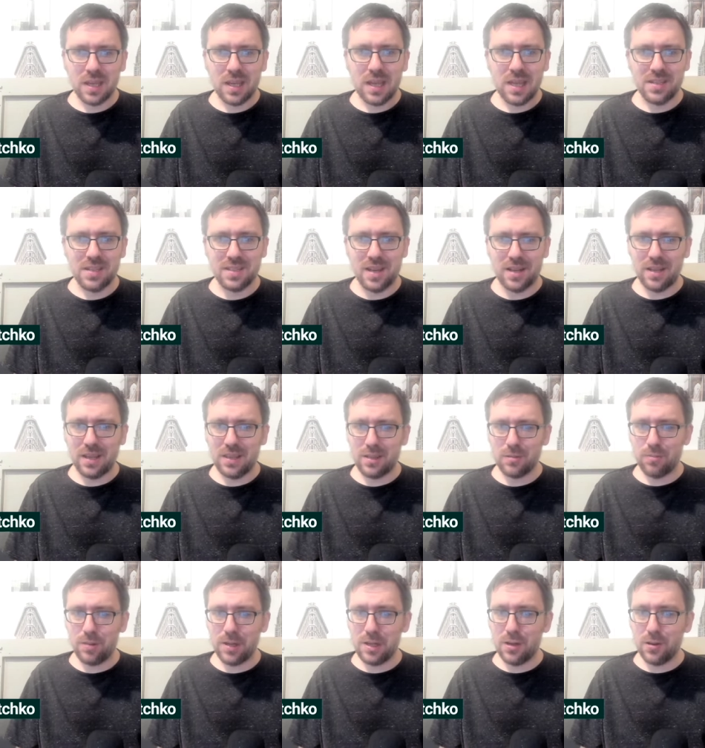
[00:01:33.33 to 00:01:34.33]
He signed a
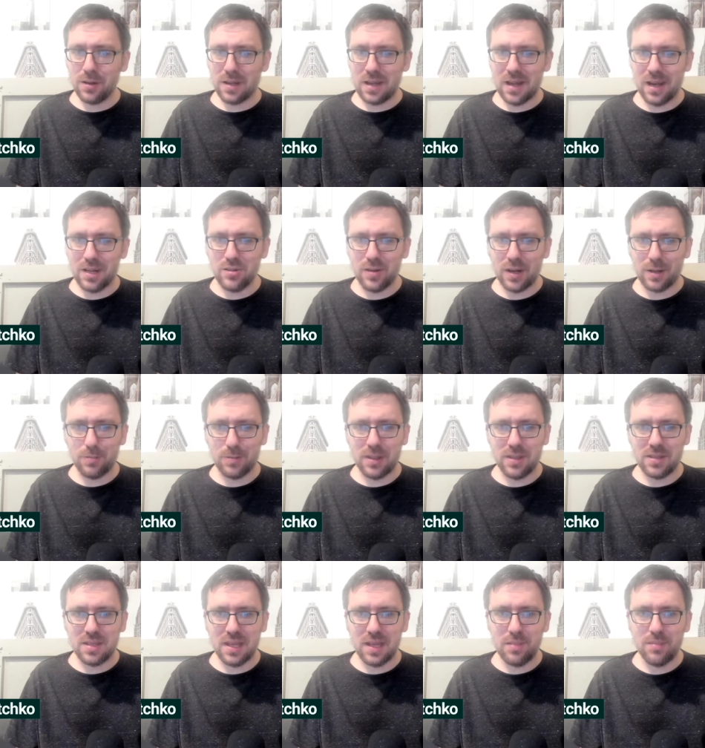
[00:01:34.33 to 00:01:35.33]
three year contract with the
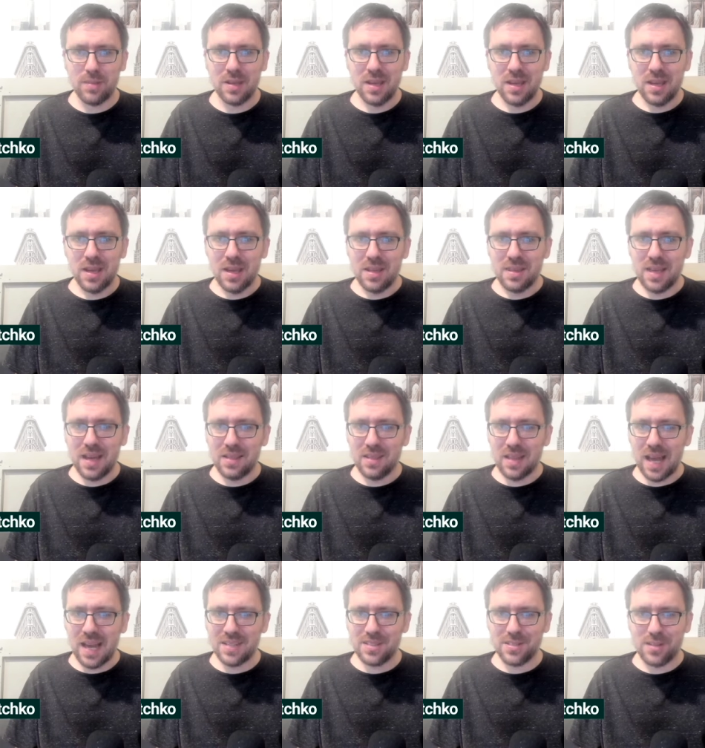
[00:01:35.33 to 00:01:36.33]
team. Then
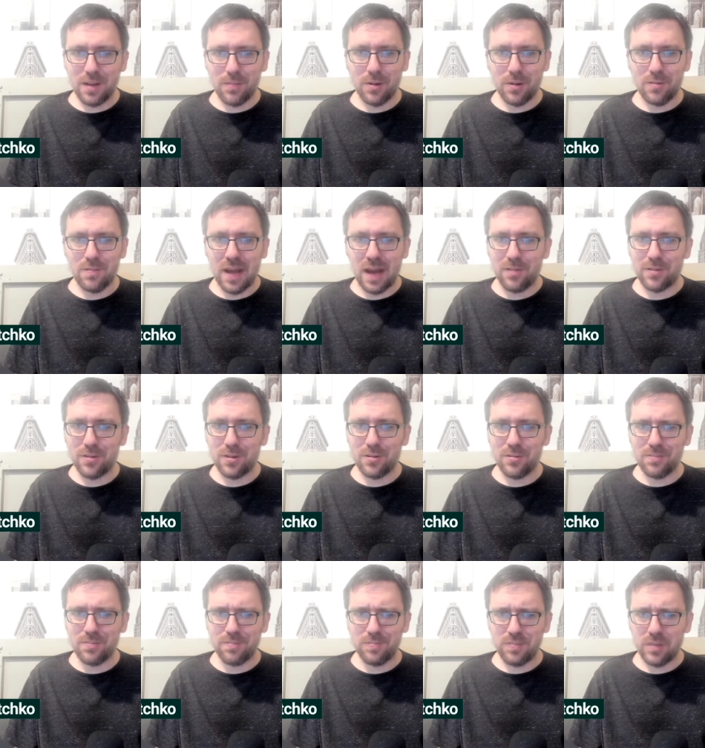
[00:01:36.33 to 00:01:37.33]
last summer,
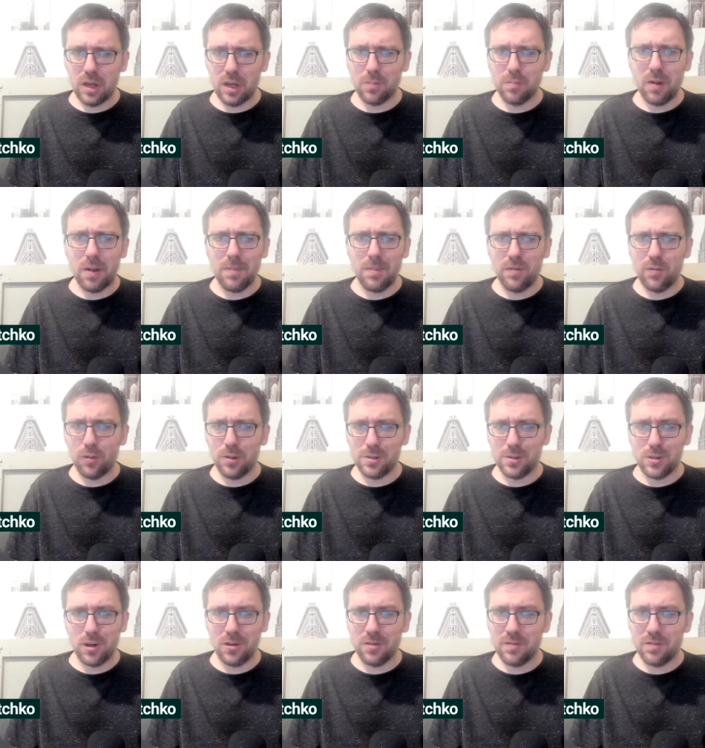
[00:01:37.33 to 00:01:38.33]
after you know, right before the
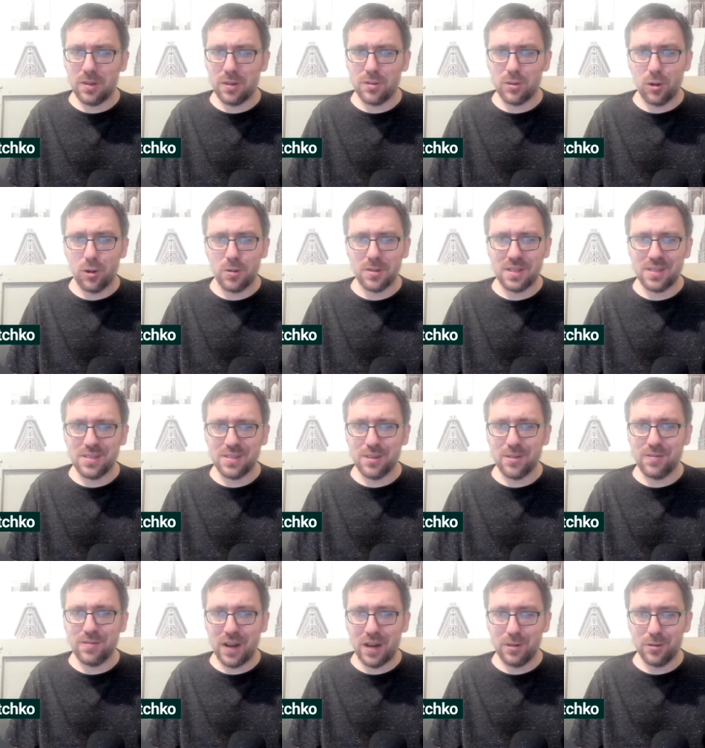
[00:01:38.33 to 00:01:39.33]
start of the third season, the
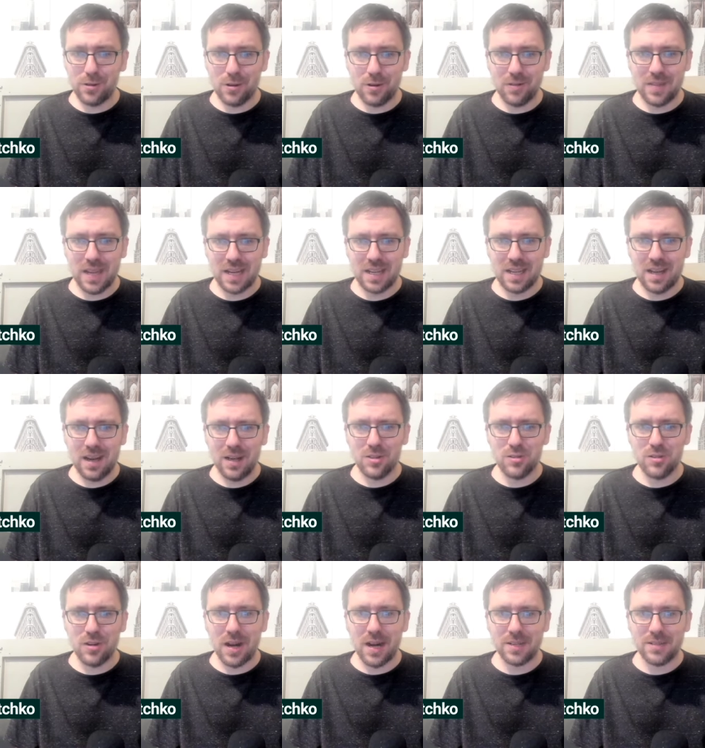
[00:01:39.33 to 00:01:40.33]
final year of that
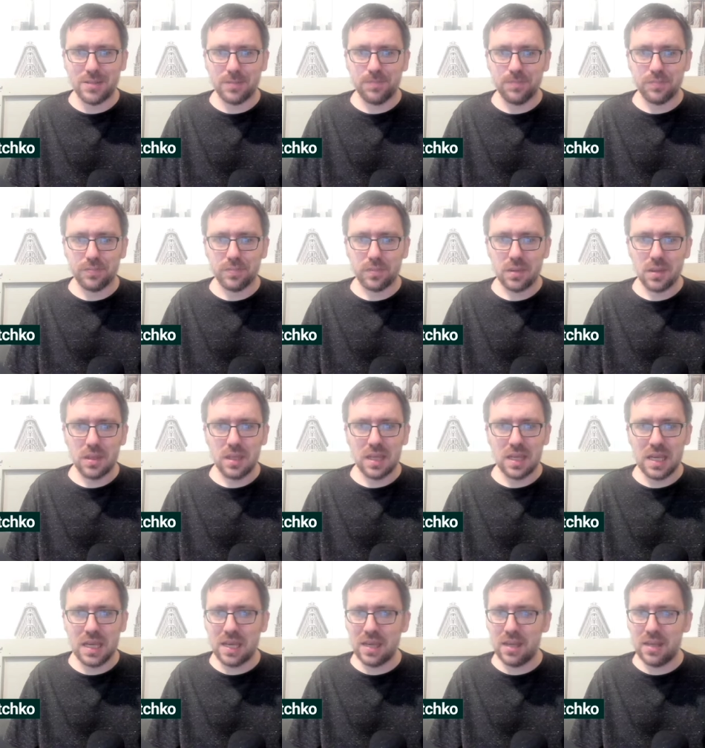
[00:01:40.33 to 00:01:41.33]
contract,
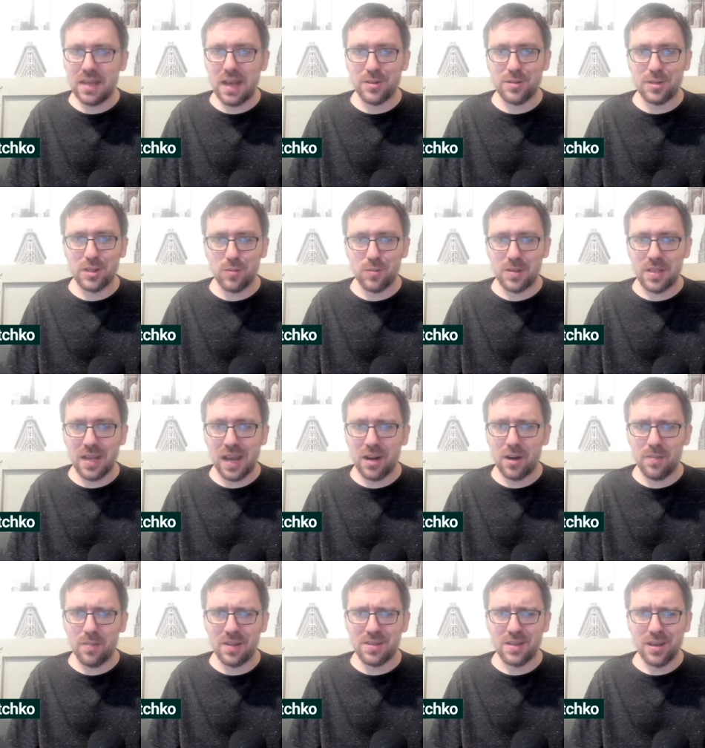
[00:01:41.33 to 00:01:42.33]
he announced his
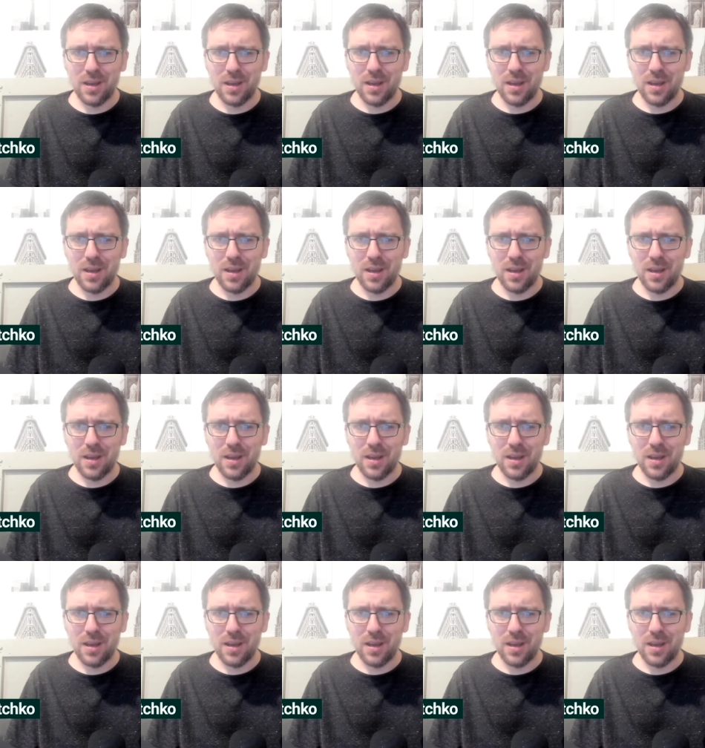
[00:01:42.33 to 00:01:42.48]
retirement.